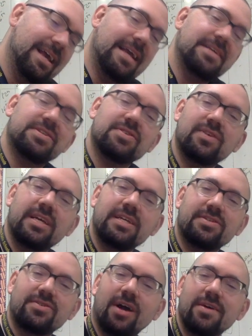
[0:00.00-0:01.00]
he
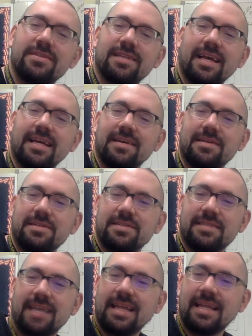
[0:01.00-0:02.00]
starts like
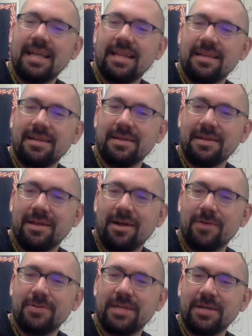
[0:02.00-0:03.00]
saying that the
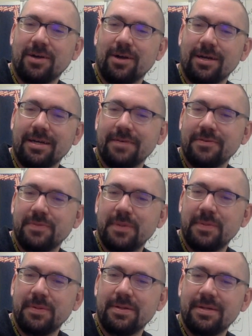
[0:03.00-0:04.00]
alternating current kills
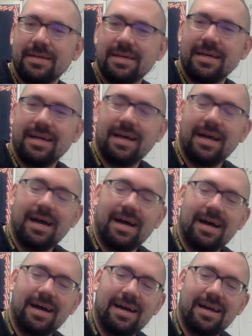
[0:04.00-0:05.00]
people,
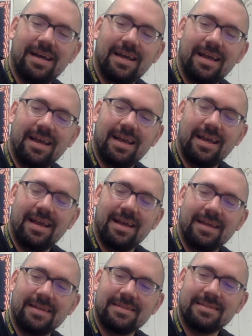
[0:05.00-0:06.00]

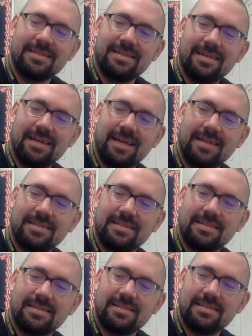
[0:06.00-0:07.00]
and
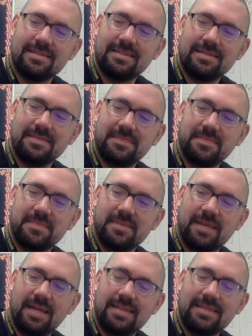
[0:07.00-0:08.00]

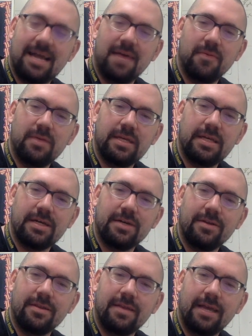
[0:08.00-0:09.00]
it's not really a
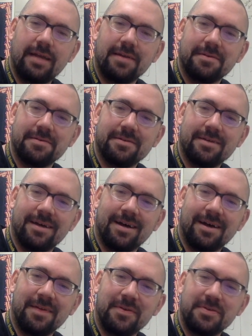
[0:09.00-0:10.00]
good thing.
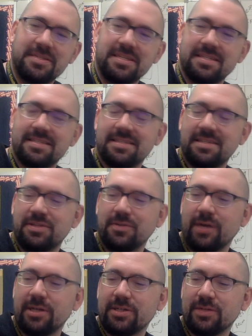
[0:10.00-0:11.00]
There's this
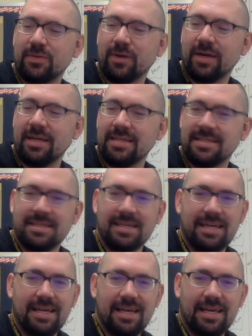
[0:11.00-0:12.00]
situation where he
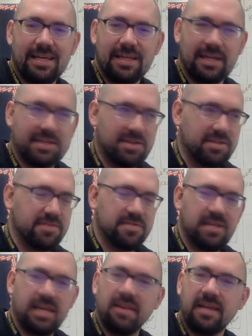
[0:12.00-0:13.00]
starts
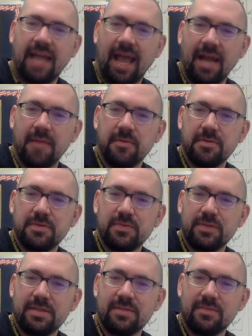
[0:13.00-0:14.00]
killing animals
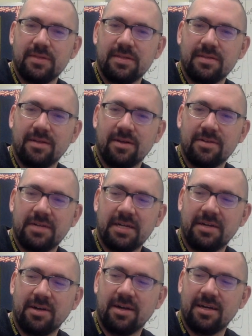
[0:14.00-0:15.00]
with
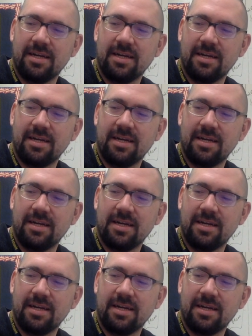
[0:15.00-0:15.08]
alternating current,